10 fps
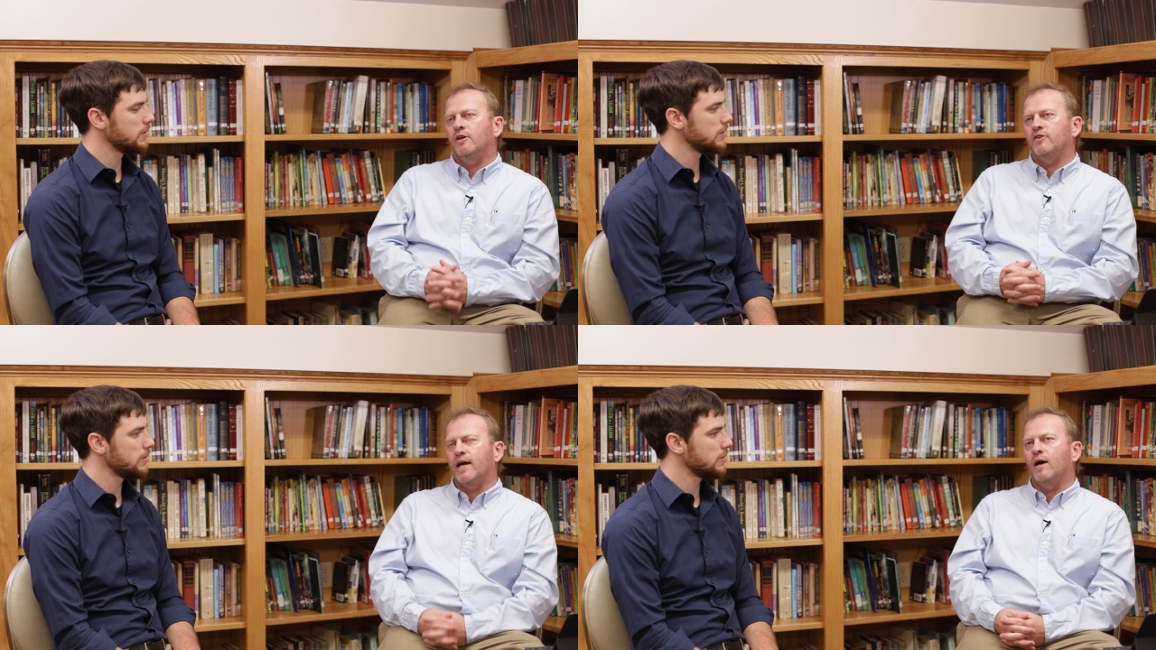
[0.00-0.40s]

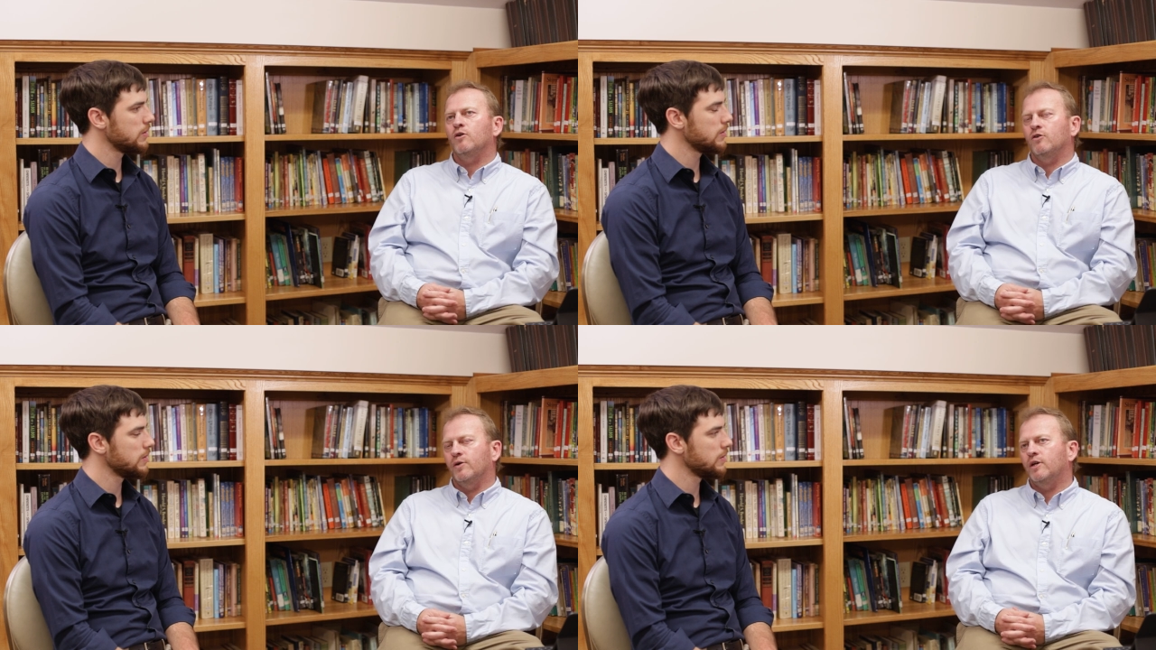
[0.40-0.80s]
Speaker 1: is how
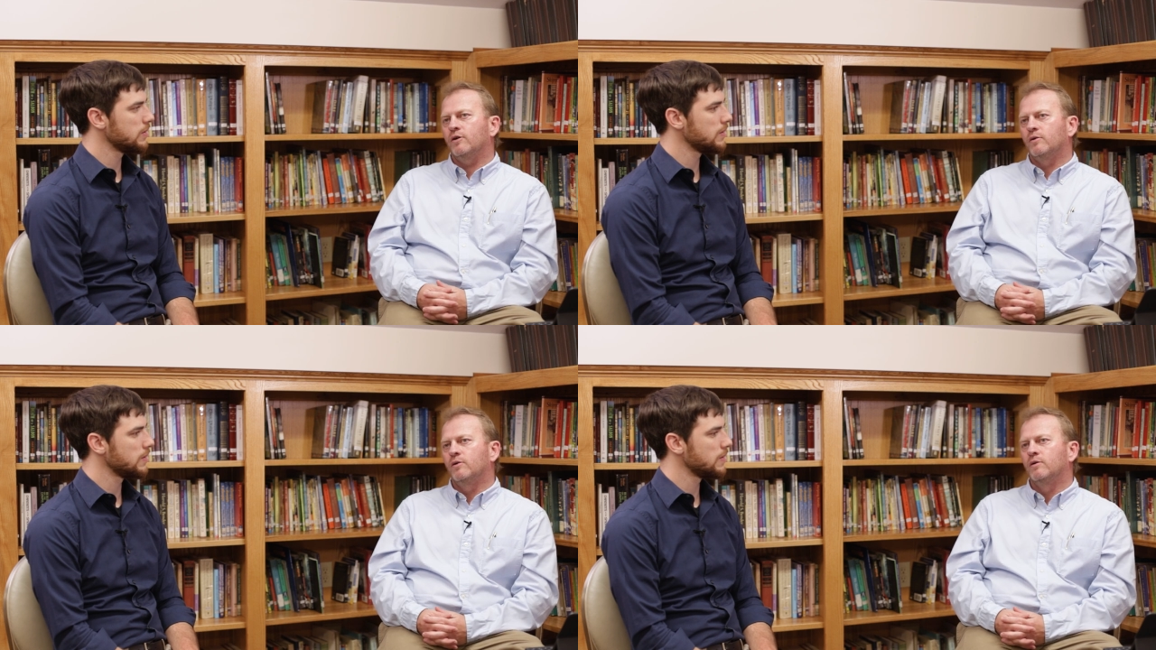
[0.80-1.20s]

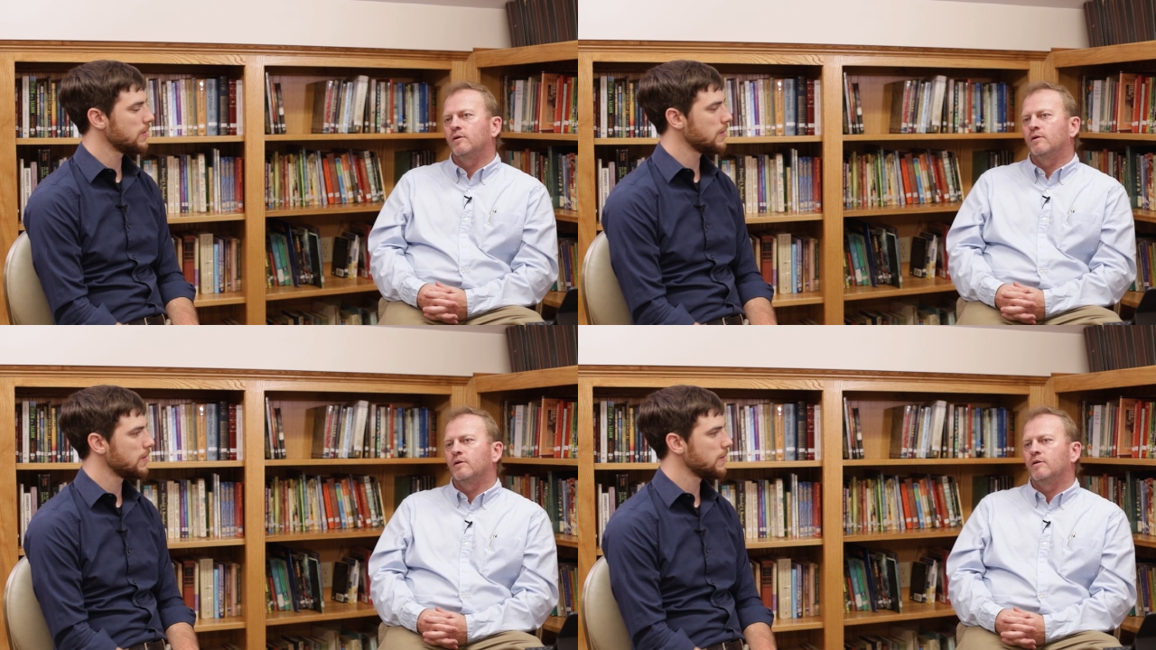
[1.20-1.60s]
critical
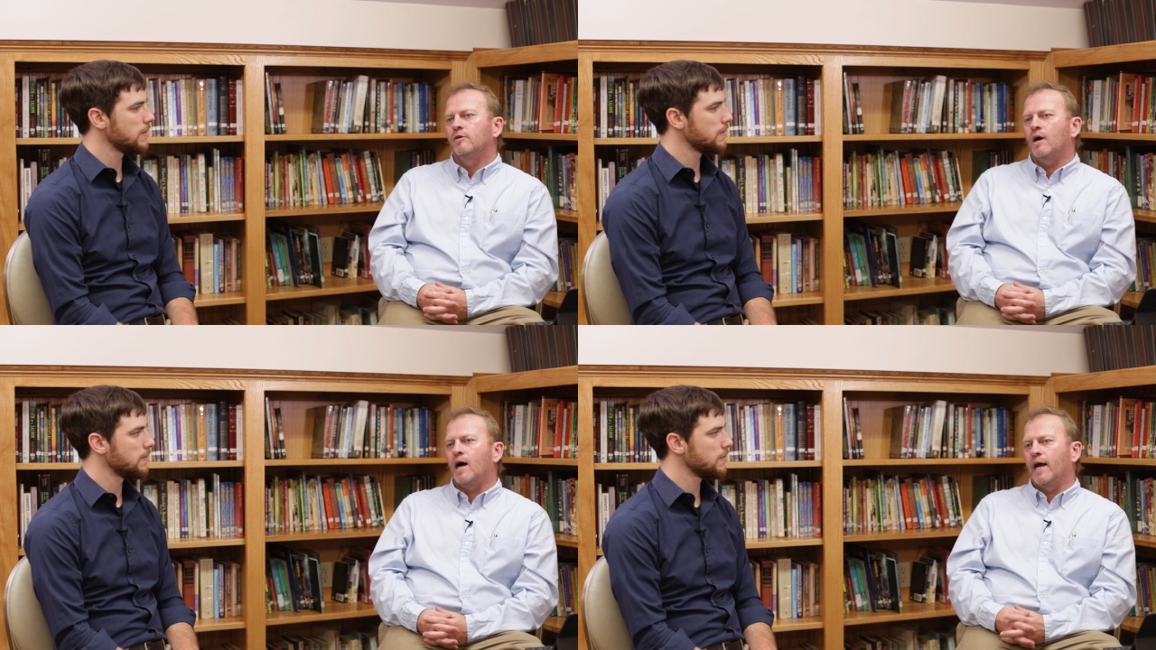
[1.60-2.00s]

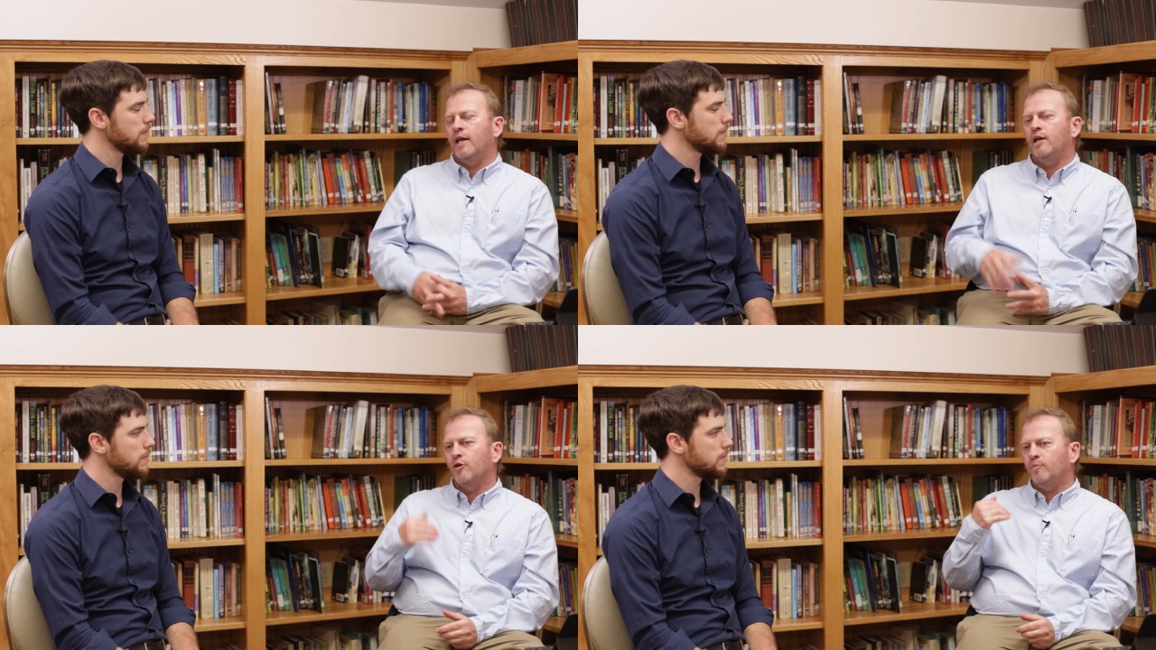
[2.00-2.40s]
I
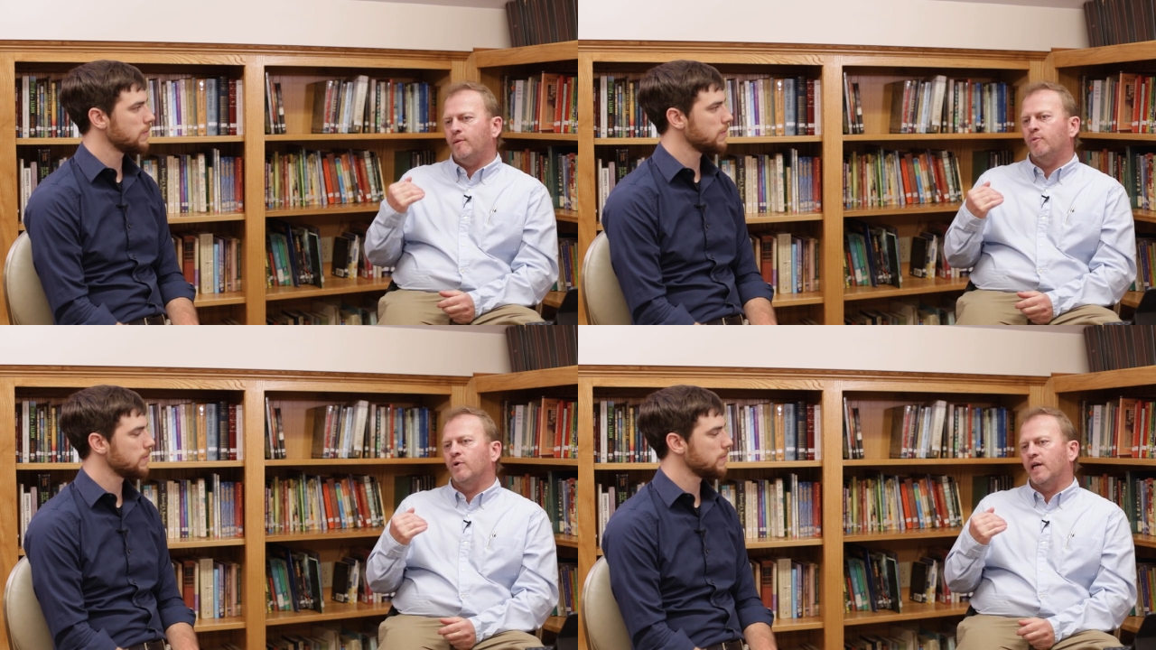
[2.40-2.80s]
hear
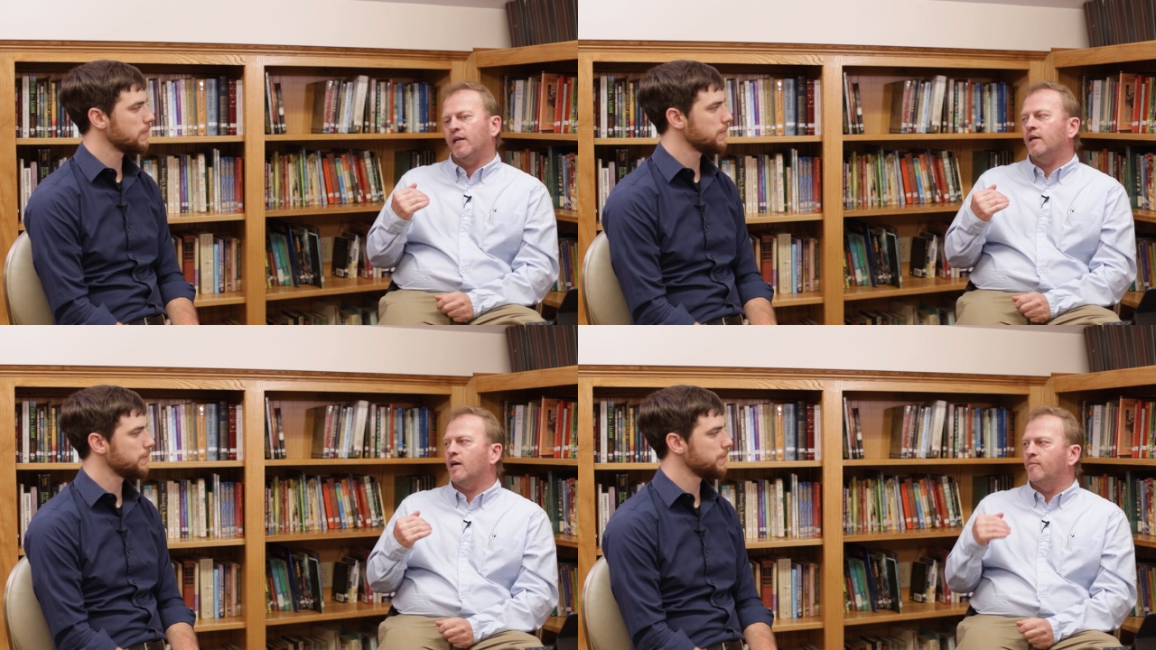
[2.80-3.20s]
people
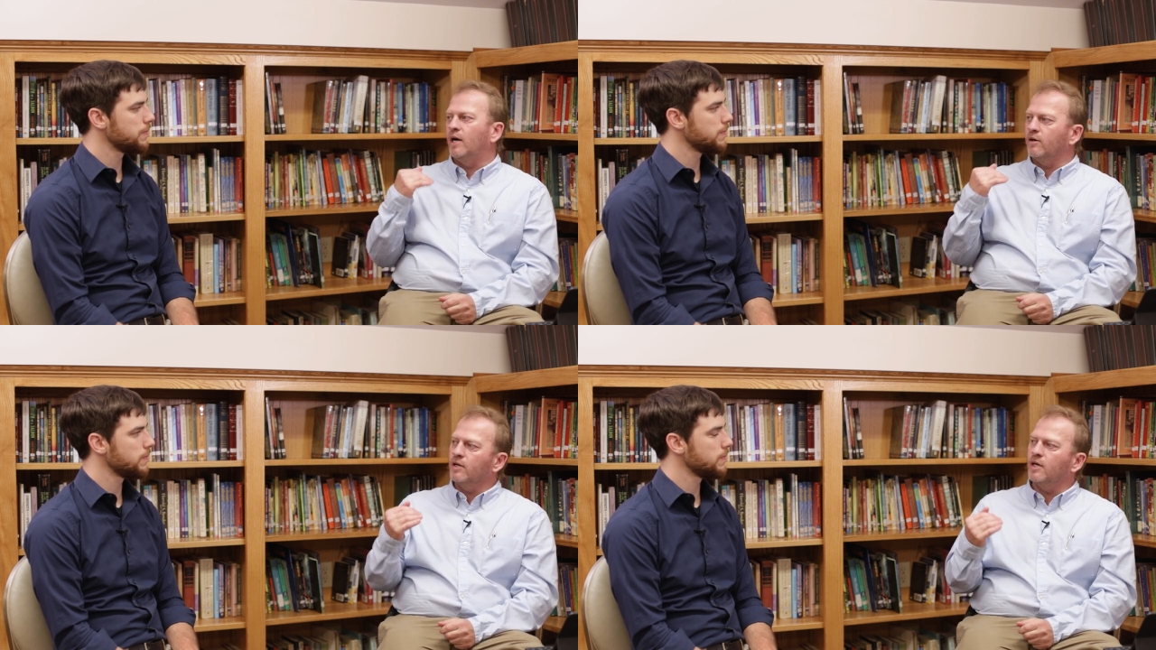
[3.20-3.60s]
getting
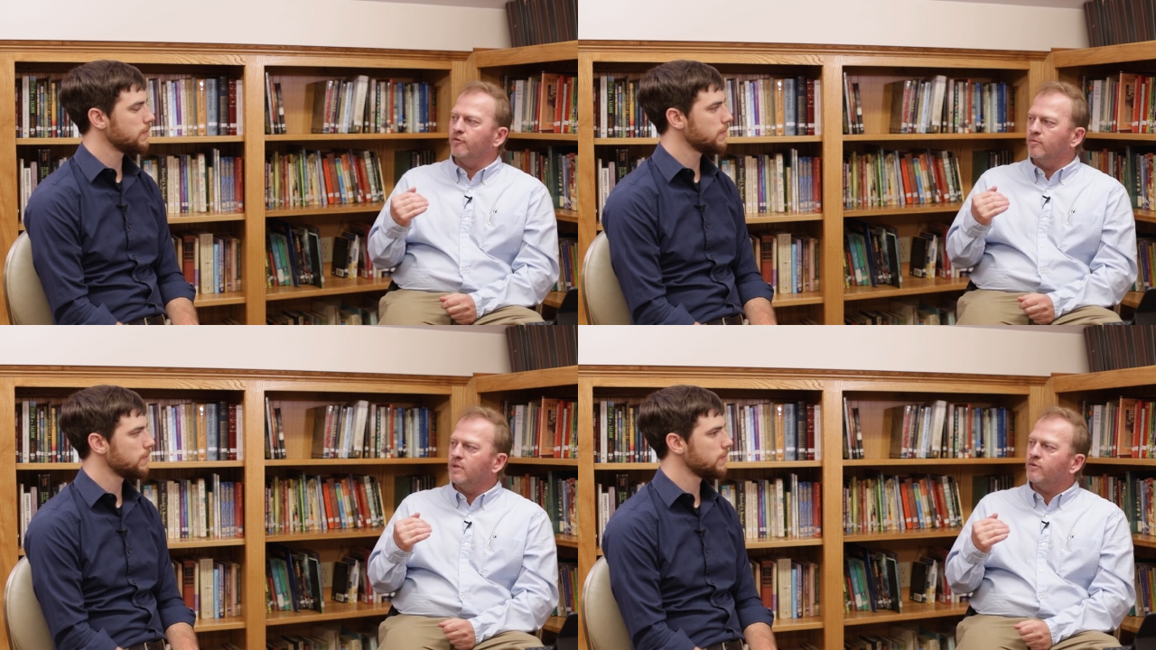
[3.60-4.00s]
about our
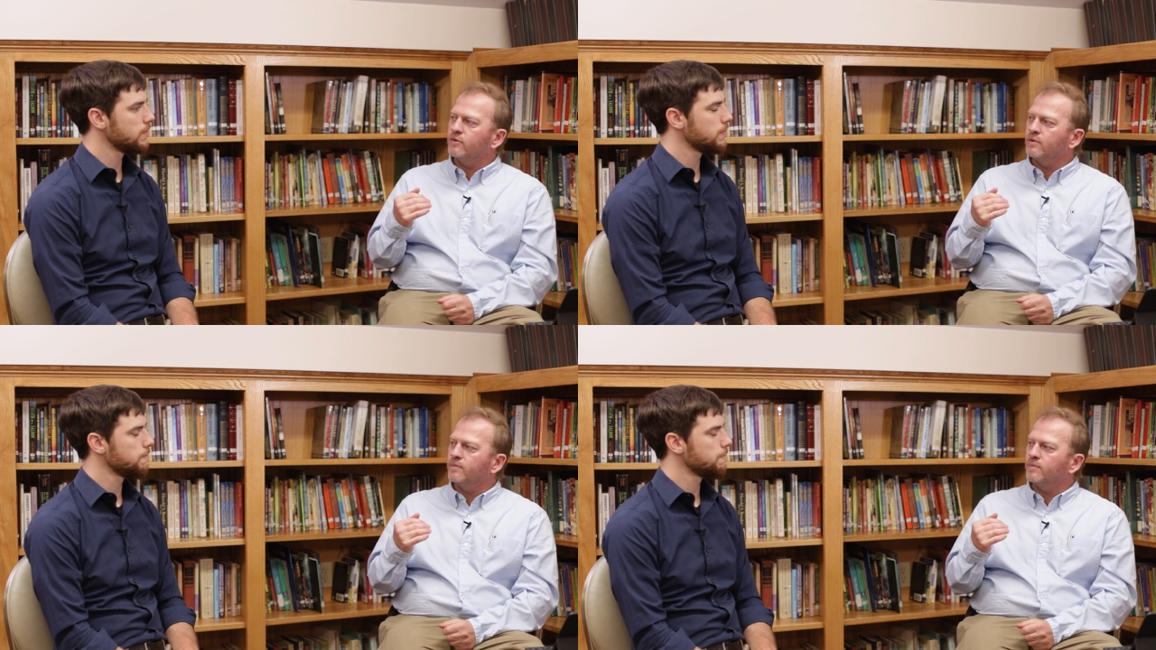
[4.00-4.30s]
governments.